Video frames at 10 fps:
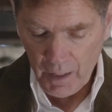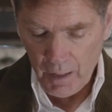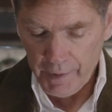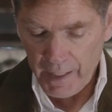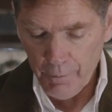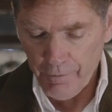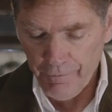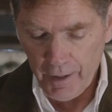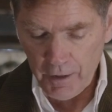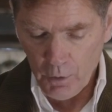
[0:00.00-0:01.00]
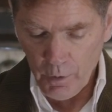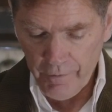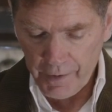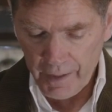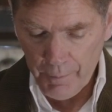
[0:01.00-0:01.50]
and became a Fellow
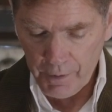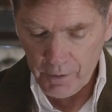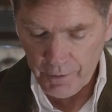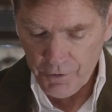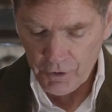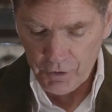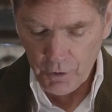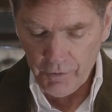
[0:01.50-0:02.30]
of the Chemical Institute